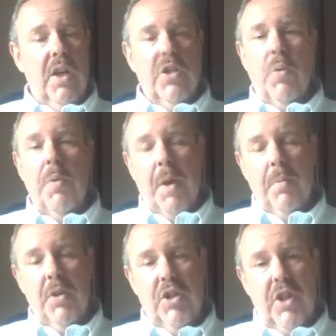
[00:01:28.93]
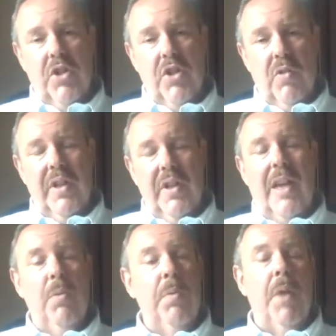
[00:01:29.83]
So we publish HRO
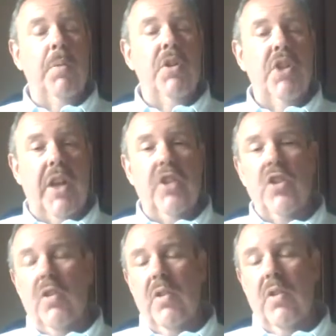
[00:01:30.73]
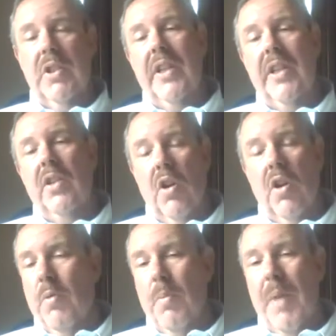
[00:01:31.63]
Today, we publish HRO Today
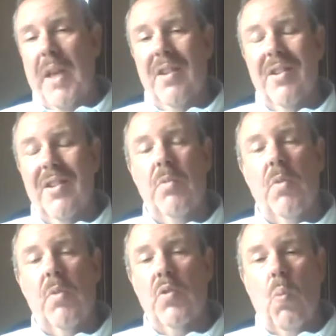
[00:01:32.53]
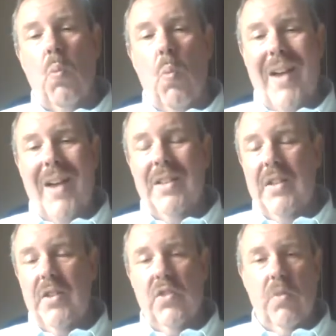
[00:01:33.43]
Global, making us the most
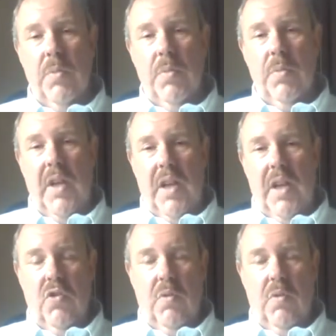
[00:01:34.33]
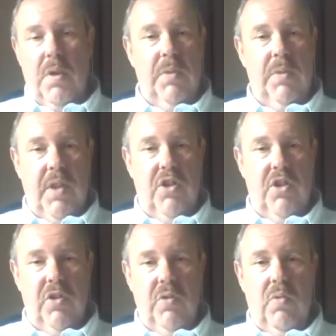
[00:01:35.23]
widely distributed HR
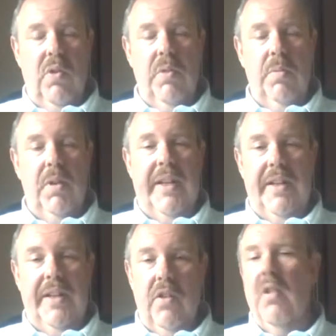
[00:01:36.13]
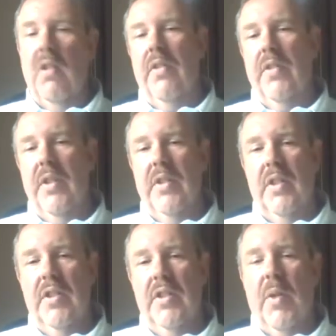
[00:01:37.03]
publication on planet Earth. And
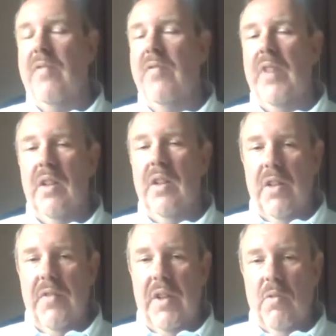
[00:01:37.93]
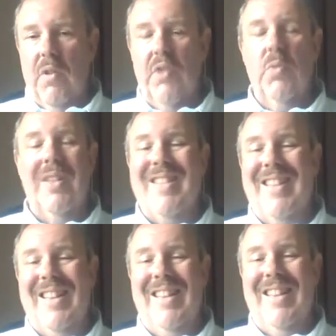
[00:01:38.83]
since we haven't found life anywhere else, we could
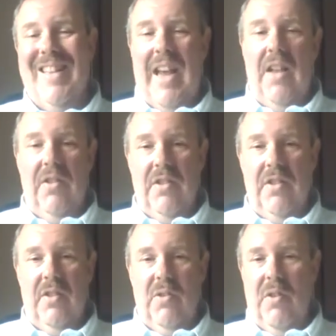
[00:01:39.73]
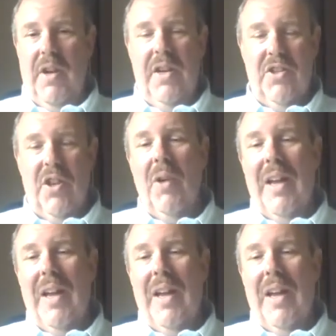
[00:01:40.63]
say in the galaxy, all right? So